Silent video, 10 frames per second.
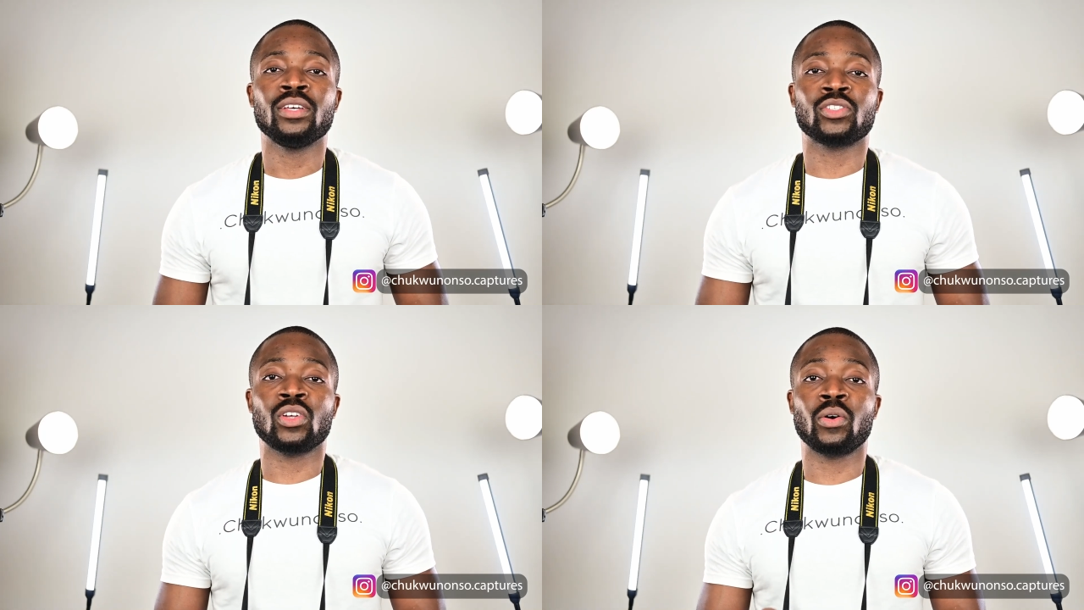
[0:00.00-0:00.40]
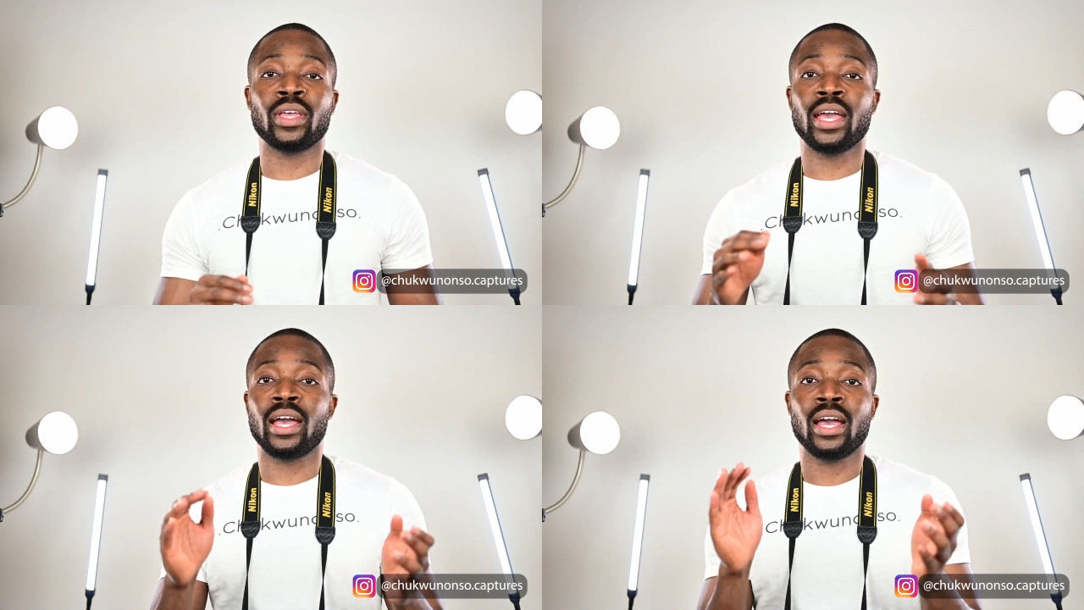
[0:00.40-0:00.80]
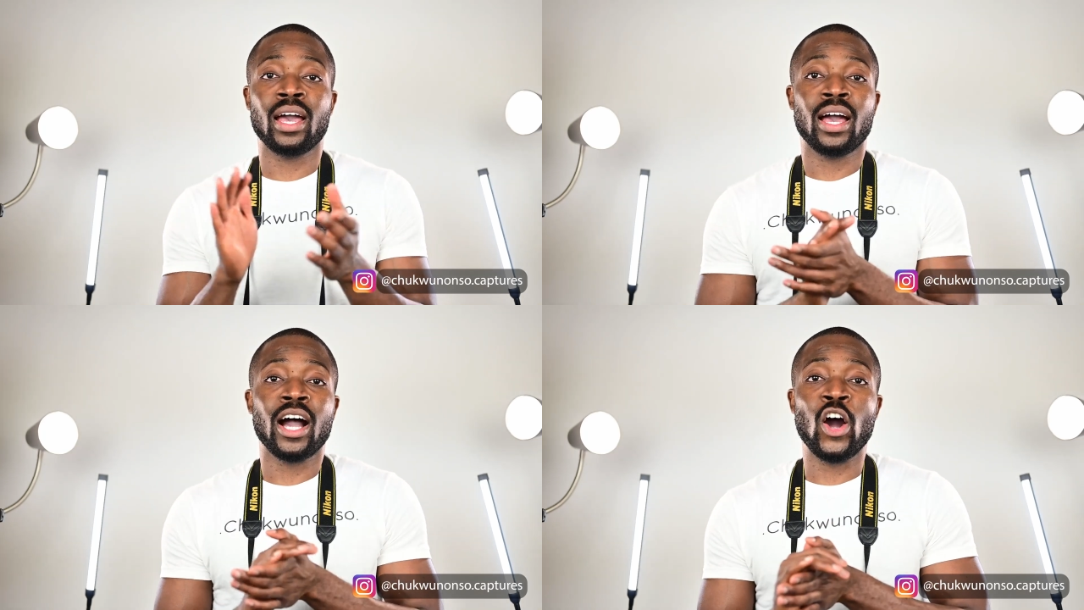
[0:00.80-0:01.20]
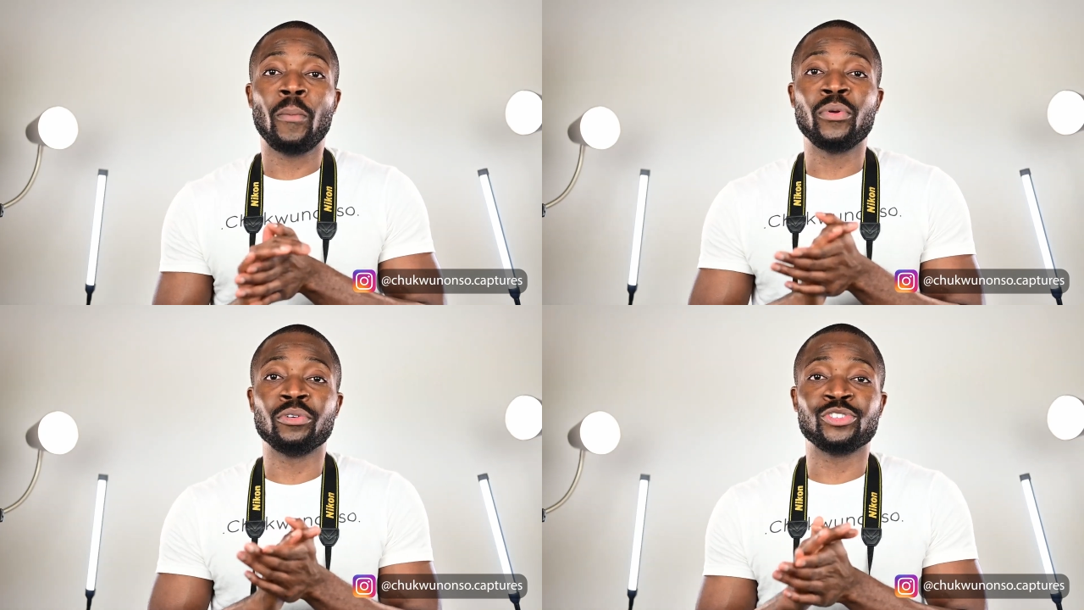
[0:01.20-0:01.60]
So yeah, I
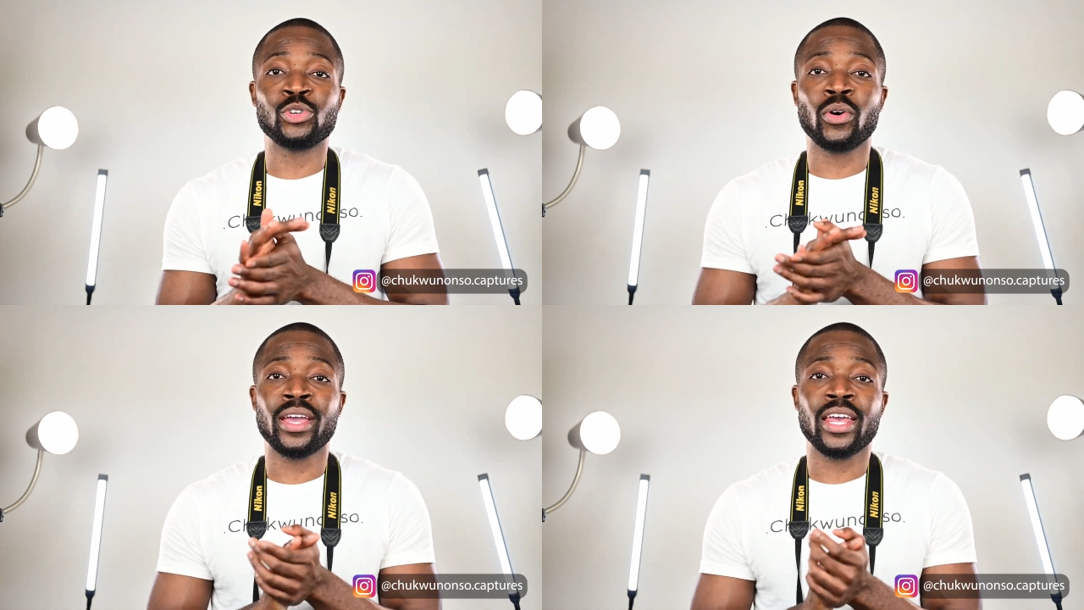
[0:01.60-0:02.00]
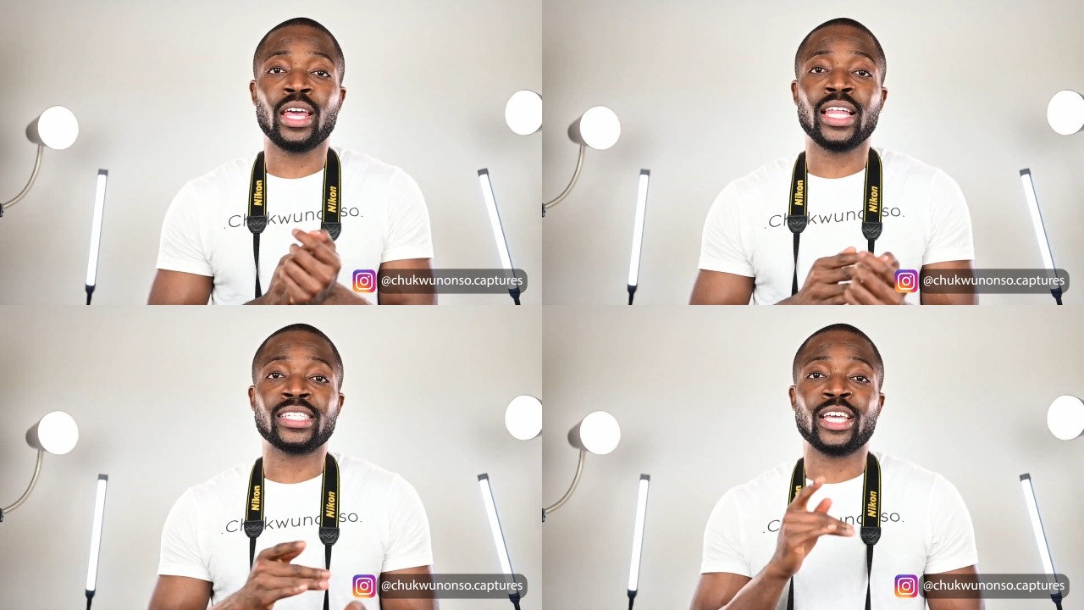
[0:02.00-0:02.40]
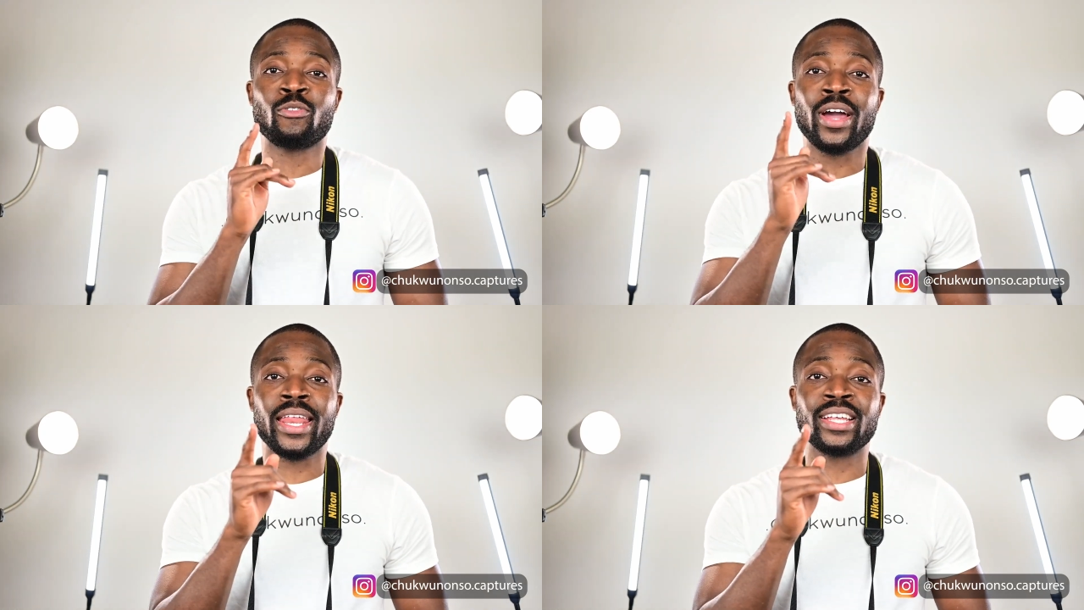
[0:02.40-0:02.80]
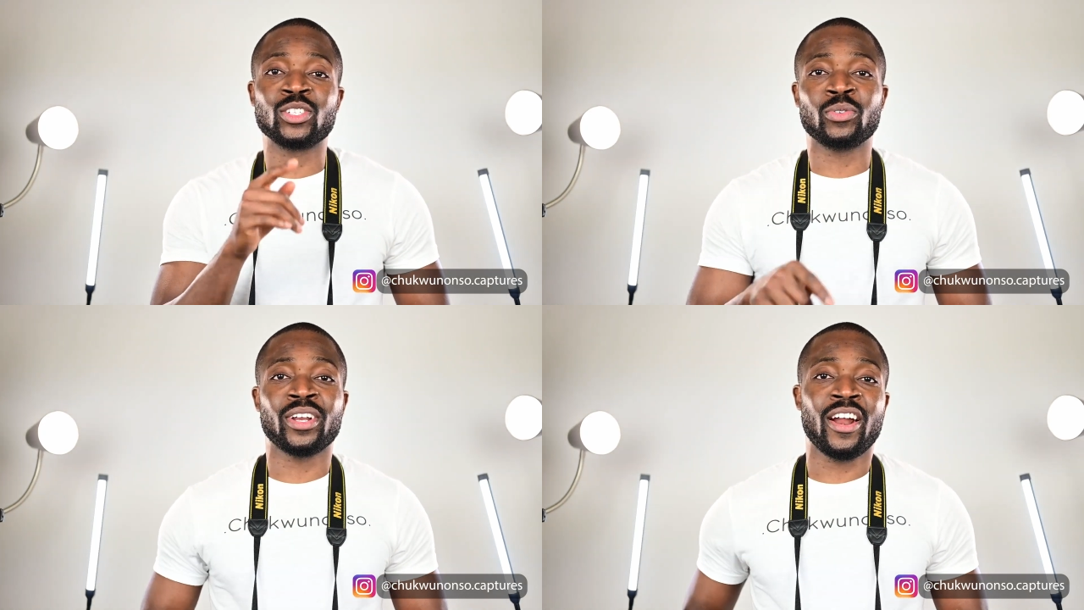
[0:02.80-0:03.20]
hope you enjoy it, and let's get right
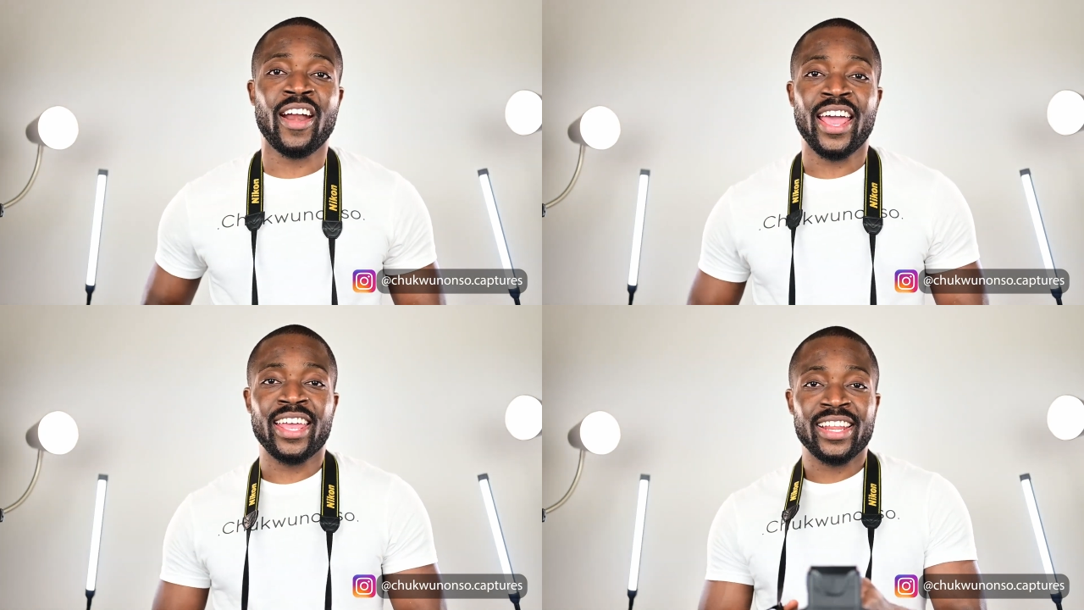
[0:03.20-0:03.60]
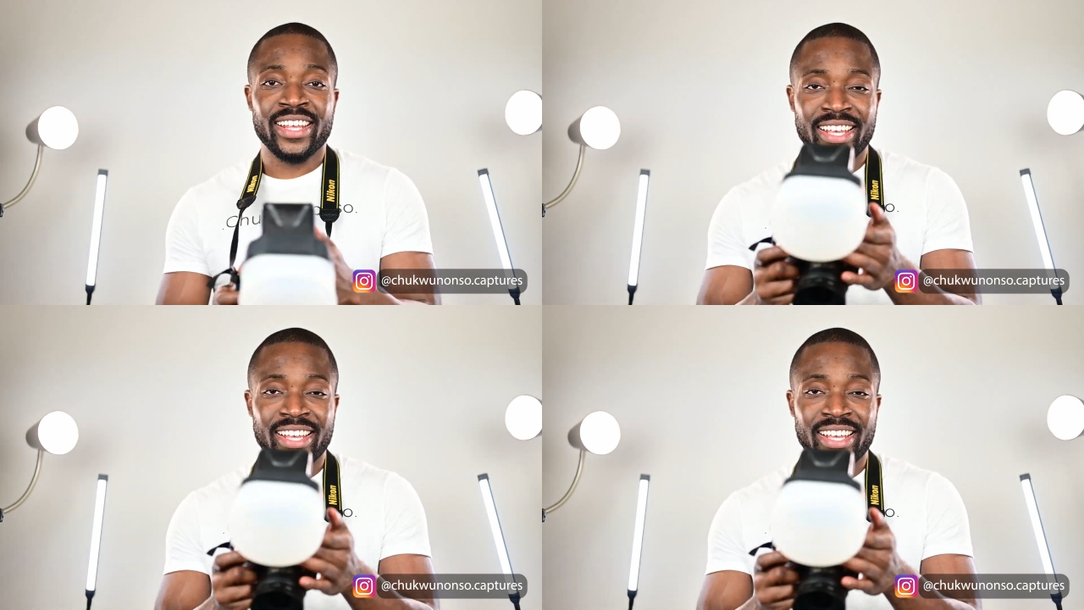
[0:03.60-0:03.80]
into it, all right?